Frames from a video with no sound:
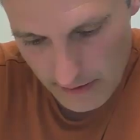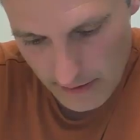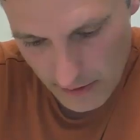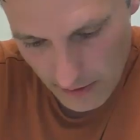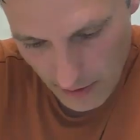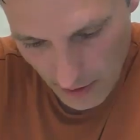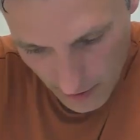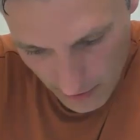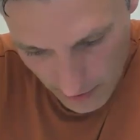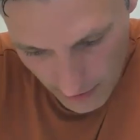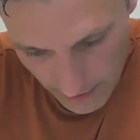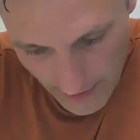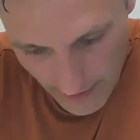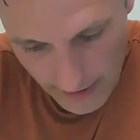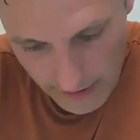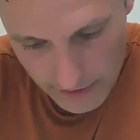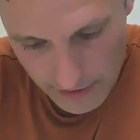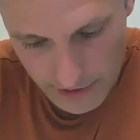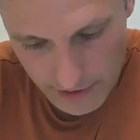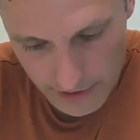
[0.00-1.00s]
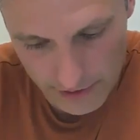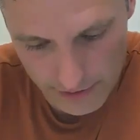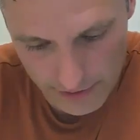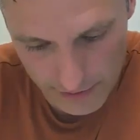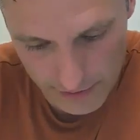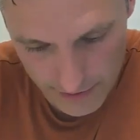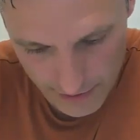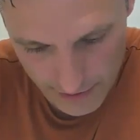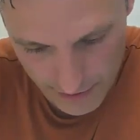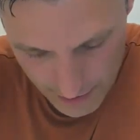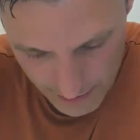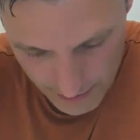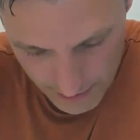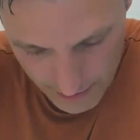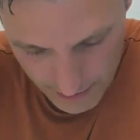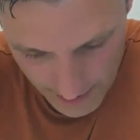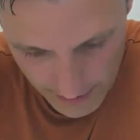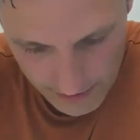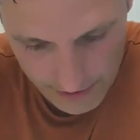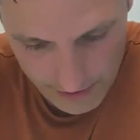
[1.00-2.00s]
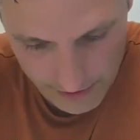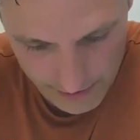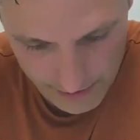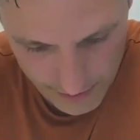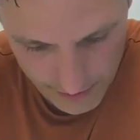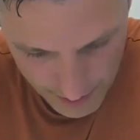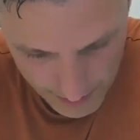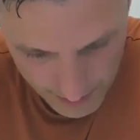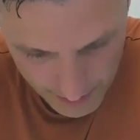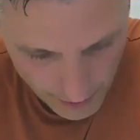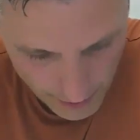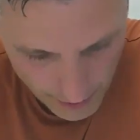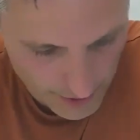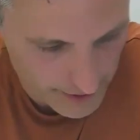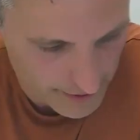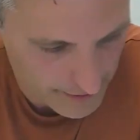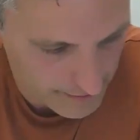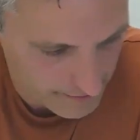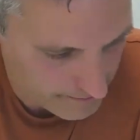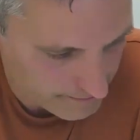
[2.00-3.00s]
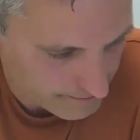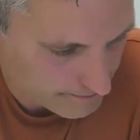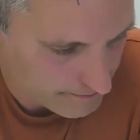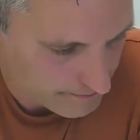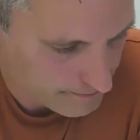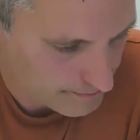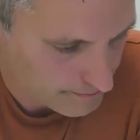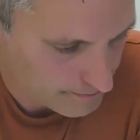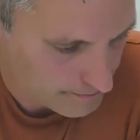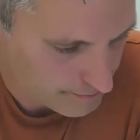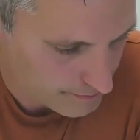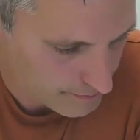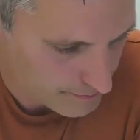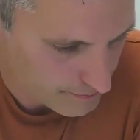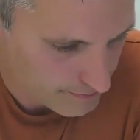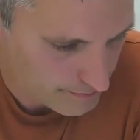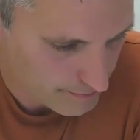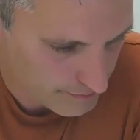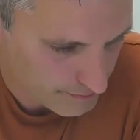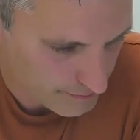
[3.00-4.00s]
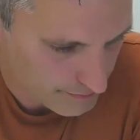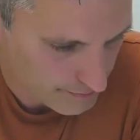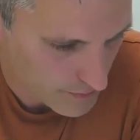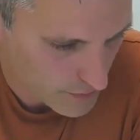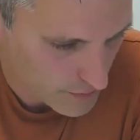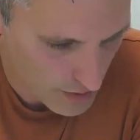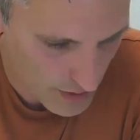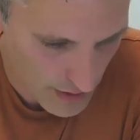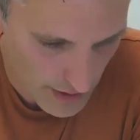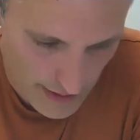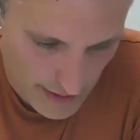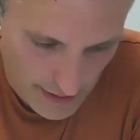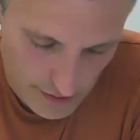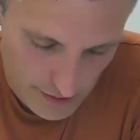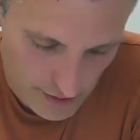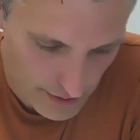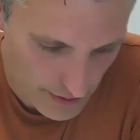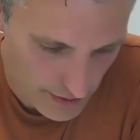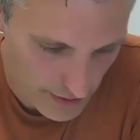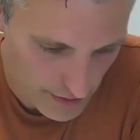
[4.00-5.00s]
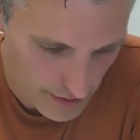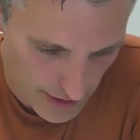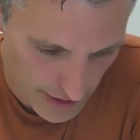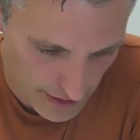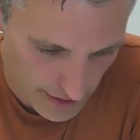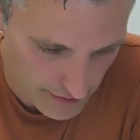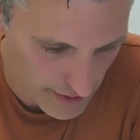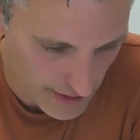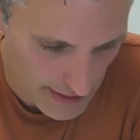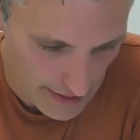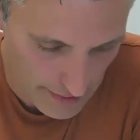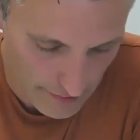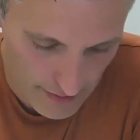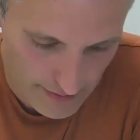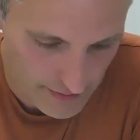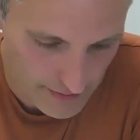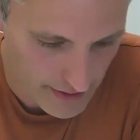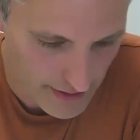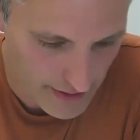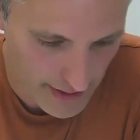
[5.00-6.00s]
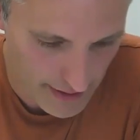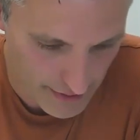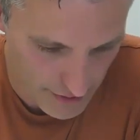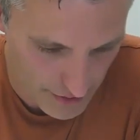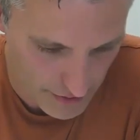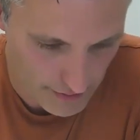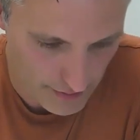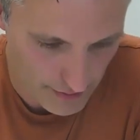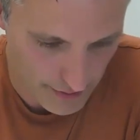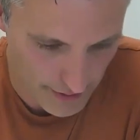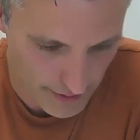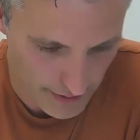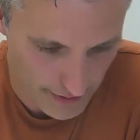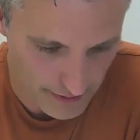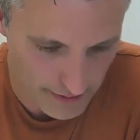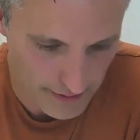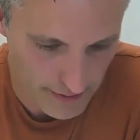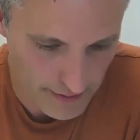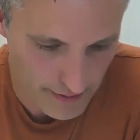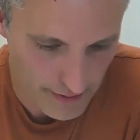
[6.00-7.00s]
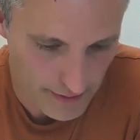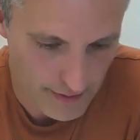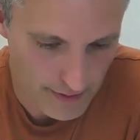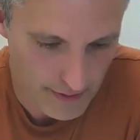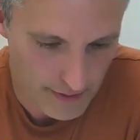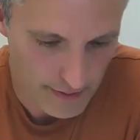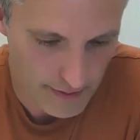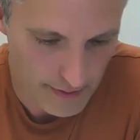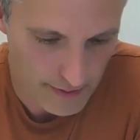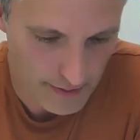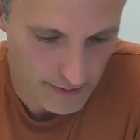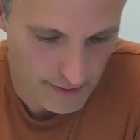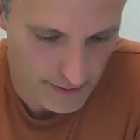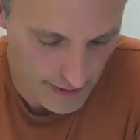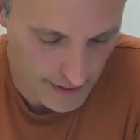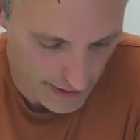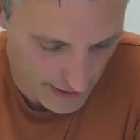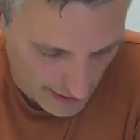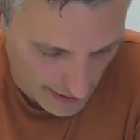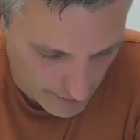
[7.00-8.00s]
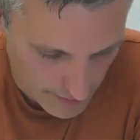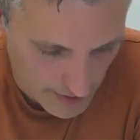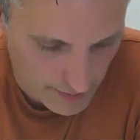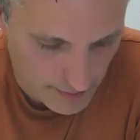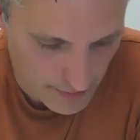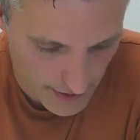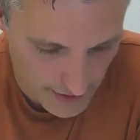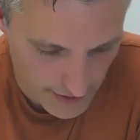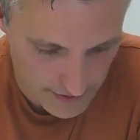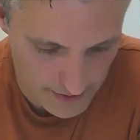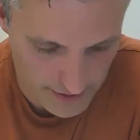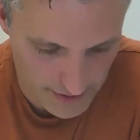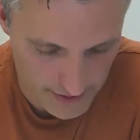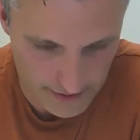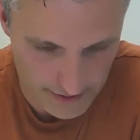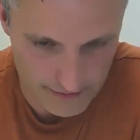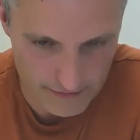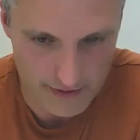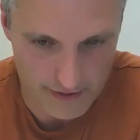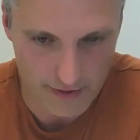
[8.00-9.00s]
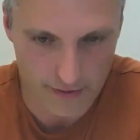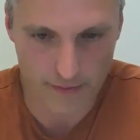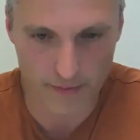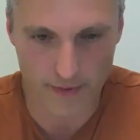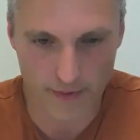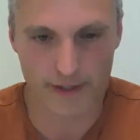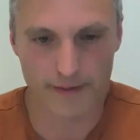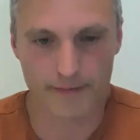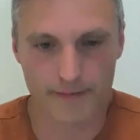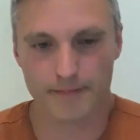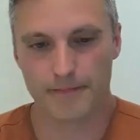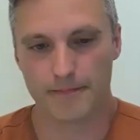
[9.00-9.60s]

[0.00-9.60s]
all around you, your spiritual support, your connection to the sacred, however that is for you, let that be present in a felt way.